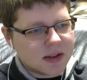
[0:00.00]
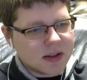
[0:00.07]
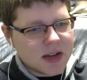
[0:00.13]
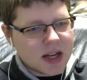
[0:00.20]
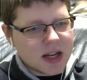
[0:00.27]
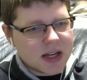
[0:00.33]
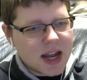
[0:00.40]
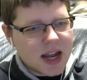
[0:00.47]

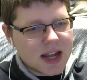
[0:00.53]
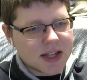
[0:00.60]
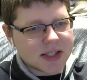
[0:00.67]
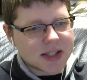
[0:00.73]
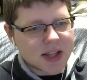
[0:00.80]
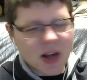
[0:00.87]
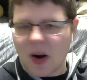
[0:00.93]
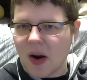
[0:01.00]
in
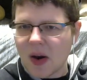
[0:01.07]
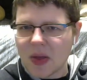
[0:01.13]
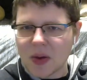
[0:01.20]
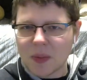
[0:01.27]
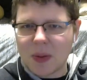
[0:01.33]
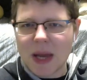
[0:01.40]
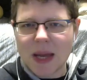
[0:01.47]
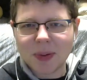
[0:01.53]
case there are
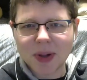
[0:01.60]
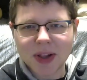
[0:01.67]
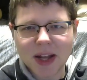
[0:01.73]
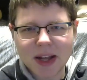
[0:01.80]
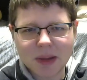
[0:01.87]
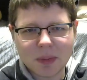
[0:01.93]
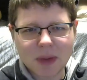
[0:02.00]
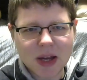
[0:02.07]
other people
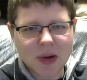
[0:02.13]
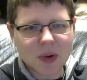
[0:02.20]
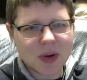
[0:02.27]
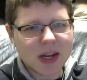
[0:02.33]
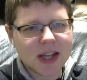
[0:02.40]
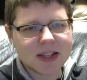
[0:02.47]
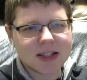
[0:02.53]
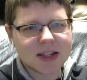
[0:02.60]
like me who
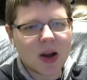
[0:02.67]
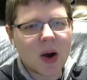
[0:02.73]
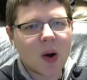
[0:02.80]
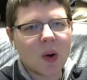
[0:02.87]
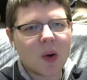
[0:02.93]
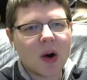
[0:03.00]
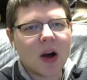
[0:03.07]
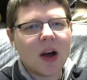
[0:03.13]
need to
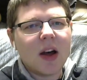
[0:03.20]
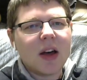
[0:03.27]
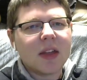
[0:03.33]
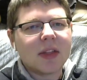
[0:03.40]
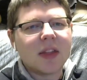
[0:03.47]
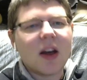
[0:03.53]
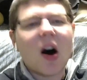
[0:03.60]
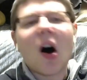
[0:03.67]
know
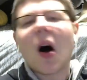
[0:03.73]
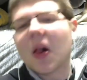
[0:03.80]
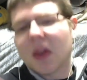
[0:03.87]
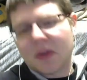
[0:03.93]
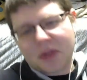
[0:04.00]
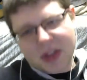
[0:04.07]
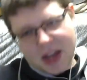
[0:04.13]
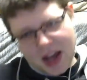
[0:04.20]

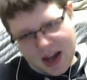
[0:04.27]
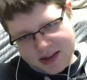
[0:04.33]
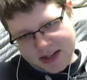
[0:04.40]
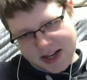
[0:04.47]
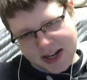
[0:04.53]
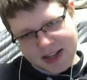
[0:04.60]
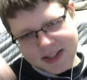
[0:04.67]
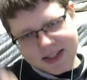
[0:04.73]
all of the
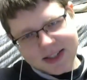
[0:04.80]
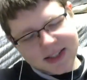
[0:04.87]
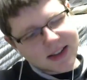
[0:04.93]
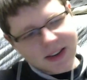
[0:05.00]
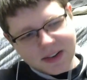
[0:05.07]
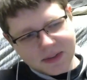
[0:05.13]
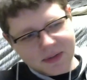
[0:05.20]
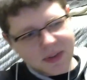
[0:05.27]
context
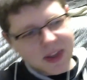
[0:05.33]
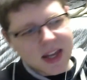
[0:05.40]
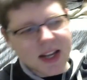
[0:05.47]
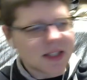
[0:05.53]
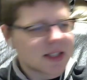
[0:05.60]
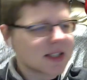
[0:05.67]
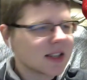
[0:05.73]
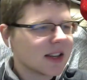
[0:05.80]
of
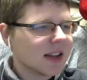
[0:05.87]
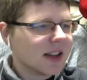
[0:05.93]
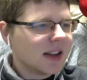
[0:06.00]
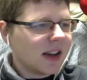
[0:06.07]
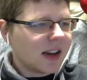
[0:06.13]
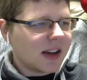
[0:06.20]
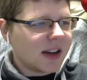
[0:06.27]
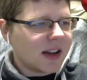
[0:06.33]
things,
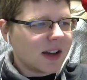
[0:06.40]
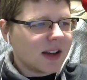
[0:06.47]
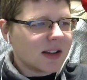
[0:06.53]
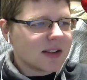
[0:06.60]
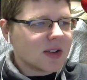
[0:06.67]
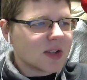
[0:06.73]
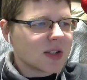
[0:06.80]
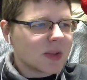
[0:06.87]

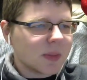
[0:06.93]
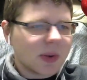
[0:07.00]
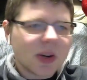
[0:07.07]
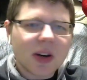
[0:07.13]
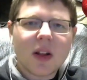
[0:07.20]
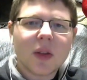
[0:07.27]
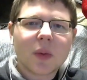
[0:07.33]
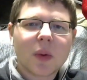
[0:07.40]
just to put
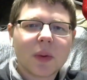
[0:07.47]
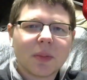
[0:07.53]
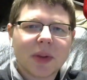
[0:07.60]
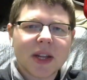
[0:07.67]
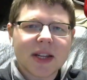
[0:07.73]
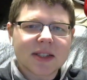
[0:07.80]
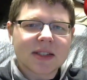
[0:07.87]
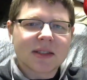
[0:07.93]
it all in one place.